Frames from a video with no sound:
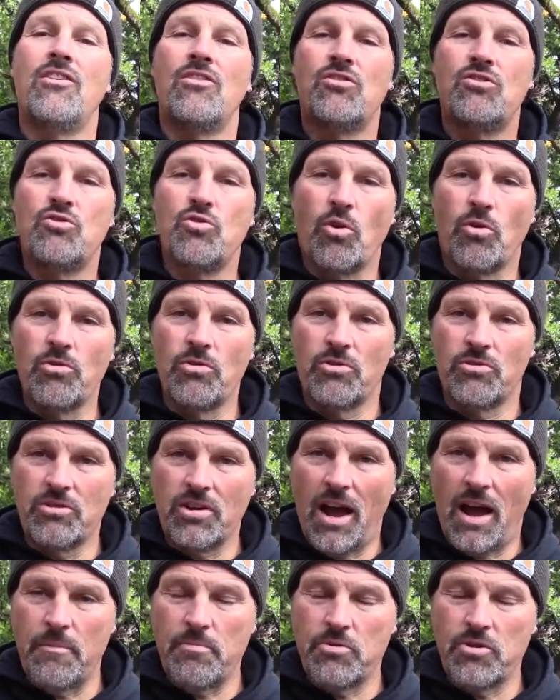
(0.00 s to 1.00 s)
Shorter
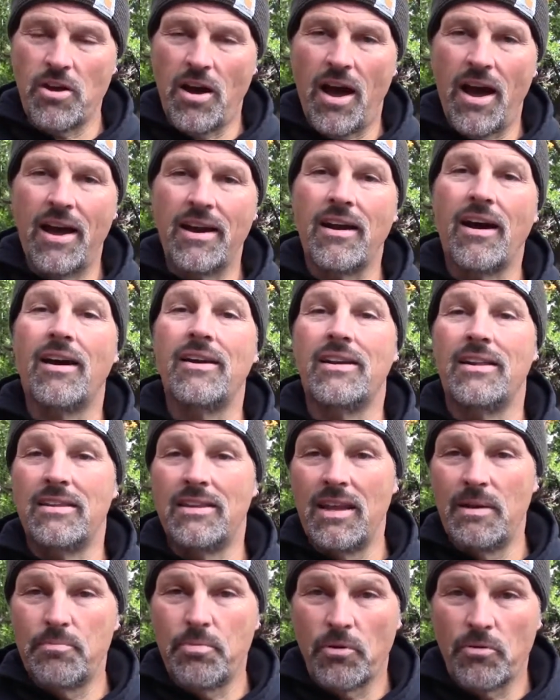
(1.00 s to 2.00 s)
top shot on the
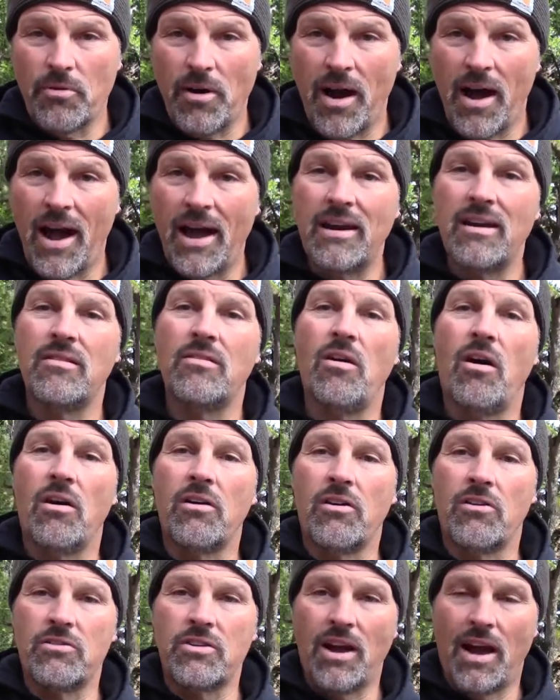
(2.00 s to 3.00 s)
deeper rod,
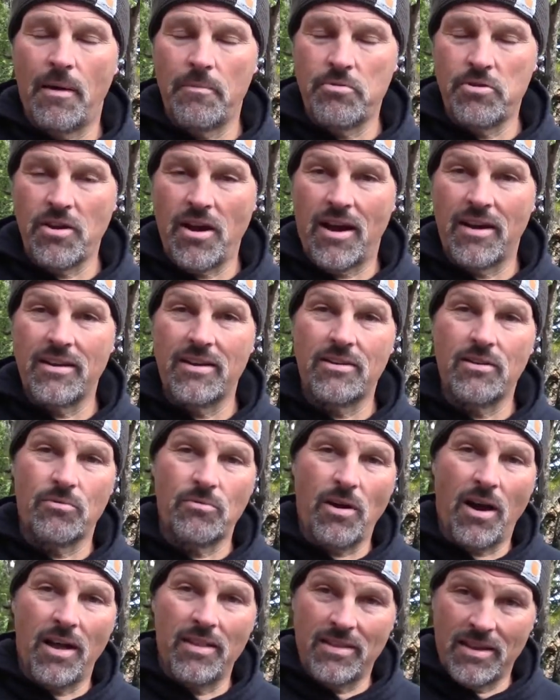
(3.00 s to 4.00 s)
longer top shot on the
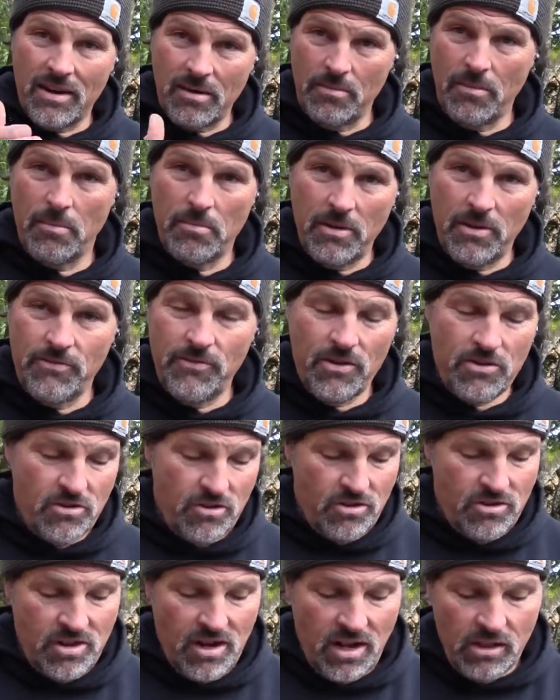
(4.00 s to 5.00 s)
rod that I'm going to be
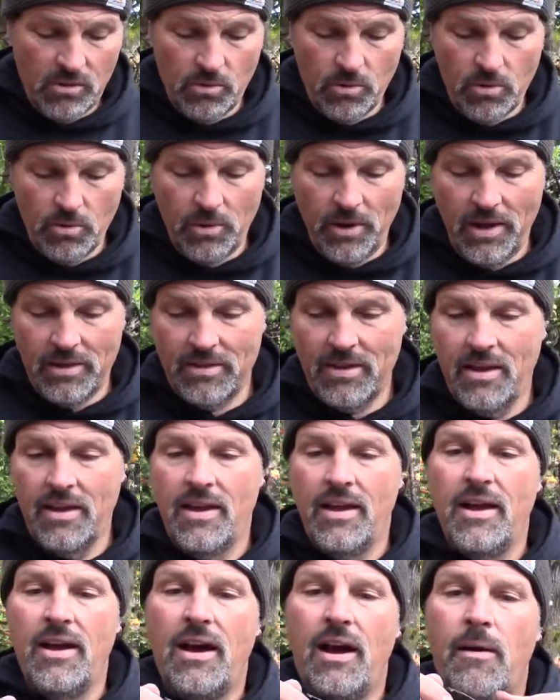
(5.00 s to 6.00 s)
fishing shallower
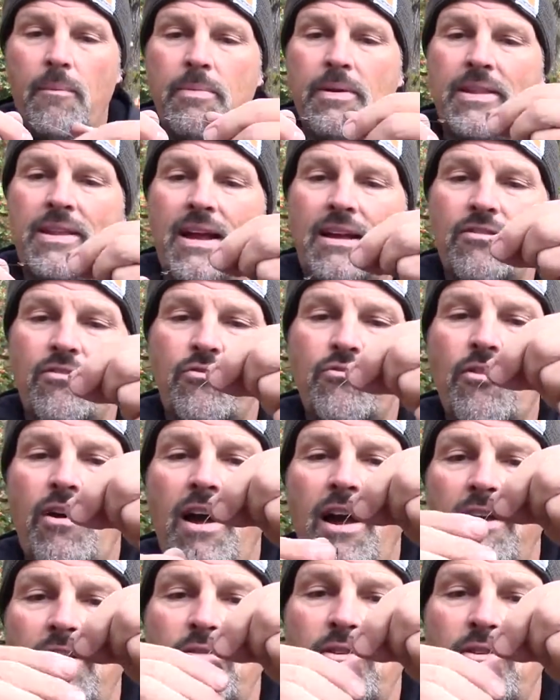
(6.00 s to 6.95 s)
with. I'll bet that's dry.